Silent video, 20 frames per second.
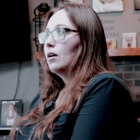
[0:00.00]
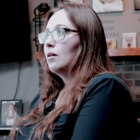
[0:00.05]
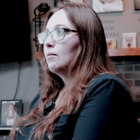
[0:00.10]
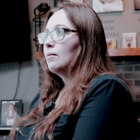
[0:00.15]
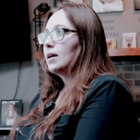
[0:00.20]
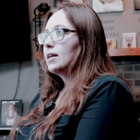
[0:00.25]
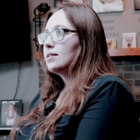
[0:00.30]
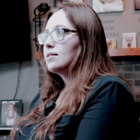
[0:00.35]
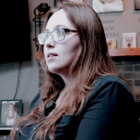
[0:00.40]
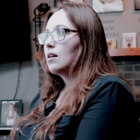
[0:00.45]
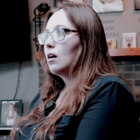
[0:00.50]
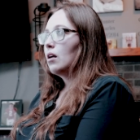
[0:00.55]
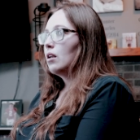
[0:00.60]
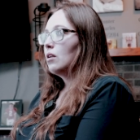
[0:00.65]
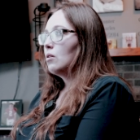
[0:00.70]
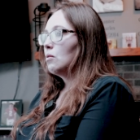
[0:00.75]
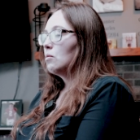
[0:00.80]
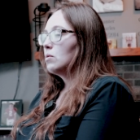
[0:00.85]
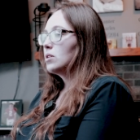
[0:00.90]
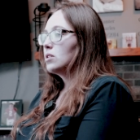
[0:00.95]
And my
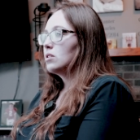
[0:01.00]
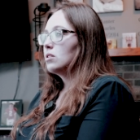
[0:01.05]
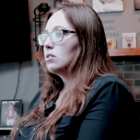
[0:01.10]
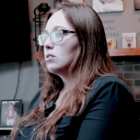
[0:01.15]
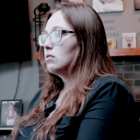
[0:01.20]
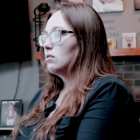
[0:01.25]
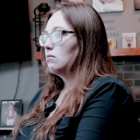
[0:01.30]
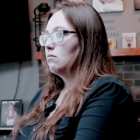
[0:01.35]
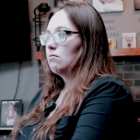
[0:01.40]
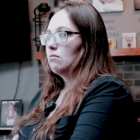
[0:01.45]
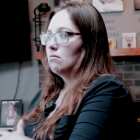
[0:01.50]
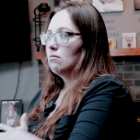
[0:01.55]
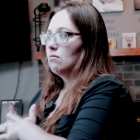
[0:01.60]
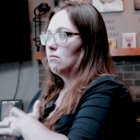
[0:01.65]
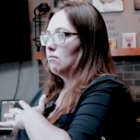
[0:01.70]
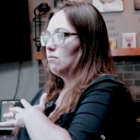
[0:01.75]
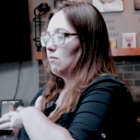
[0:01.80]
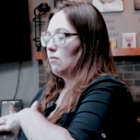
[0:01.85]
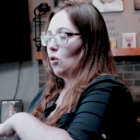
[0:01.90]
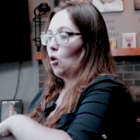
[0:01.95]
son was
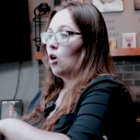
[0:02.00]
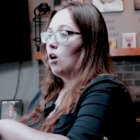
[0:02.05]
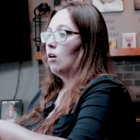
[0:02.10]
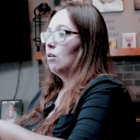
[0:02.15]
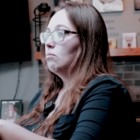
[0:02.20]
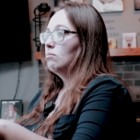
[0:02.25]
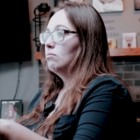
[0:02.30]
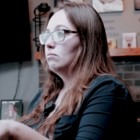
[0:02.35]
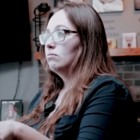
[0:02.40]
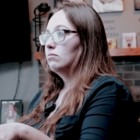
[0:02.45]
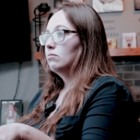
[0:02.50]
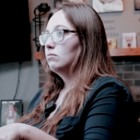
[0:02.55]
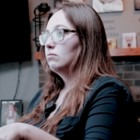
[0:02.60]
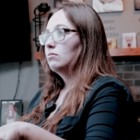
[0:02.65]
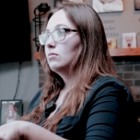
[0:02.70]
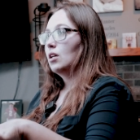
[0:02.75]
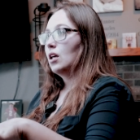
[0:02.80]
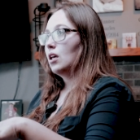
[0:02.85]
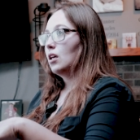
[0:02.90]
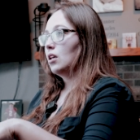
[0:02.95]
calm.
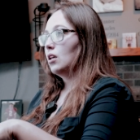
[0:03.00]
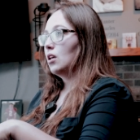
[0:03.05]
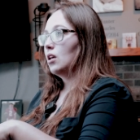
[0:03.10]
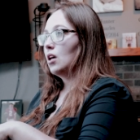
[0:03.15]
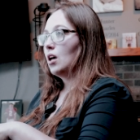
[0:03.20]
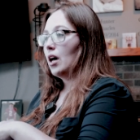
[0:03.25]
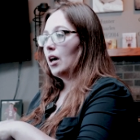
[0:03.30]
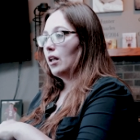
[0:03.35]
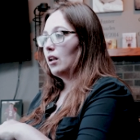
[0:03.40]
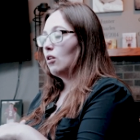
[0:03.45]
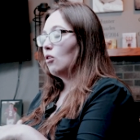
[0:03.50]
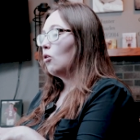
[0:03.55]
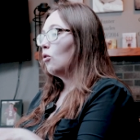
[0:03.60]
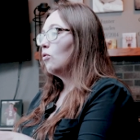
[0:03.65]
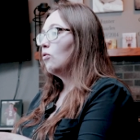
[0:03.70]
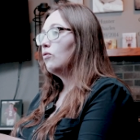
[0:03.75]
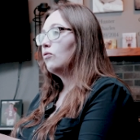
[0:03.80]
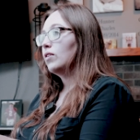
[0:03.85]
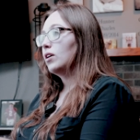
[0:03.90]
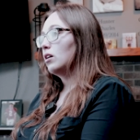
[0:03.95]
He had no
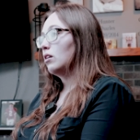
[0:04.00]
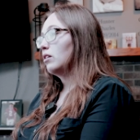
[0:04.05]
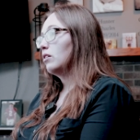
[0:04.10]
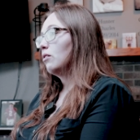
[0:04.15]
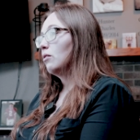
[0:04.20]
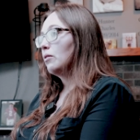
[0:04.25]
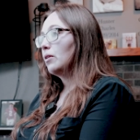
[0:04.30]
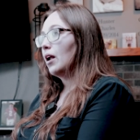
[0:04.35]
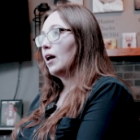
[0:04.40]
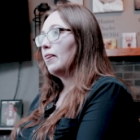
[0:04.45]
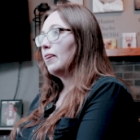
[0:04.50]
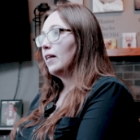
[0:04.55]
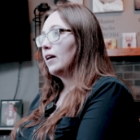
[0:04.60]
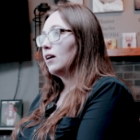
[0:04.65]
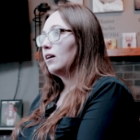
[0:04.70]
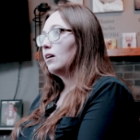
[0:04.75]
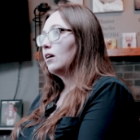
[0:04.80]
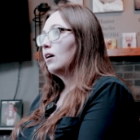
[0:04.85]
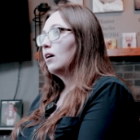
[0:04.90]
fear, no nothing.